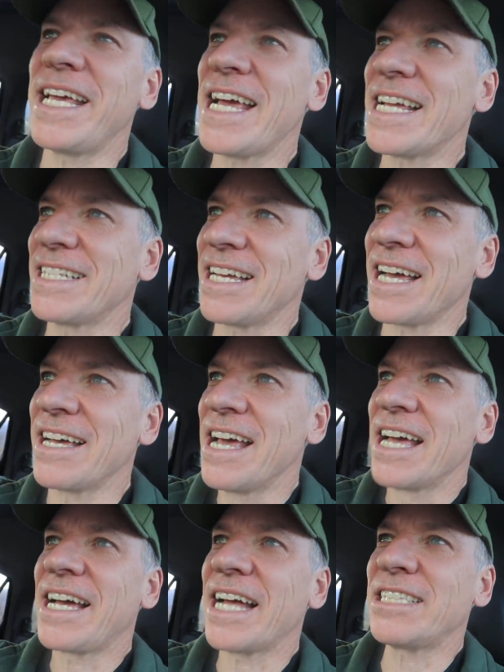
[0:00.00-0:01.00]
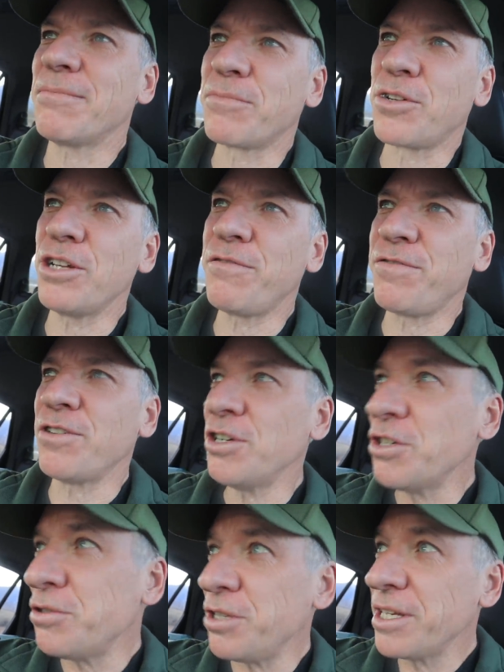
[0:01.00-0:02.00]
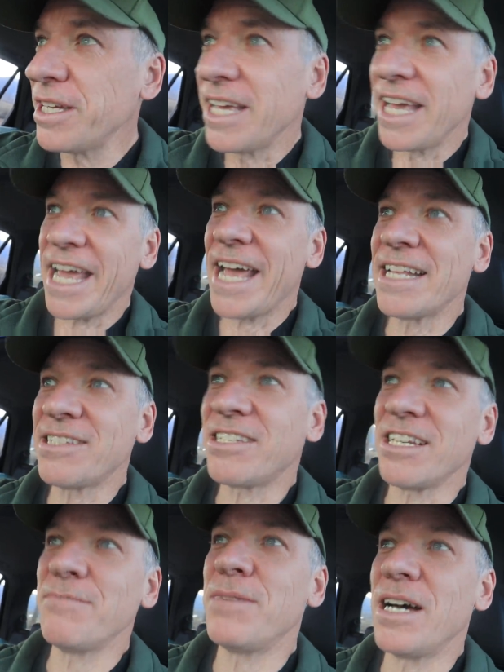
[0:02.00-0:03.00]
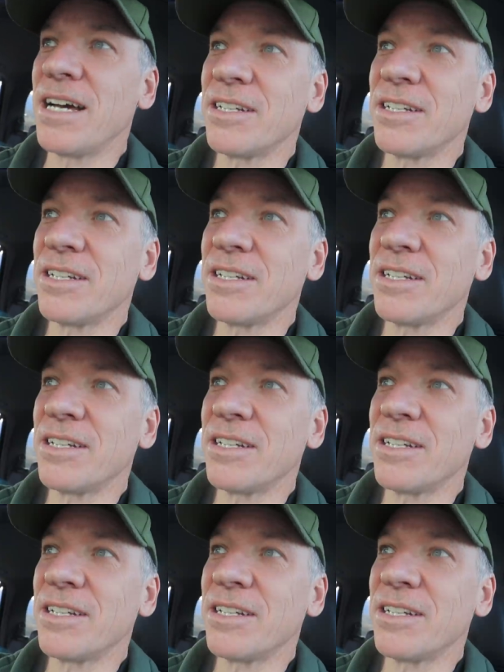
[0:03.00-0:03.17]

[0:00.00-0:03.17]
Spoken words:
And got some good food and some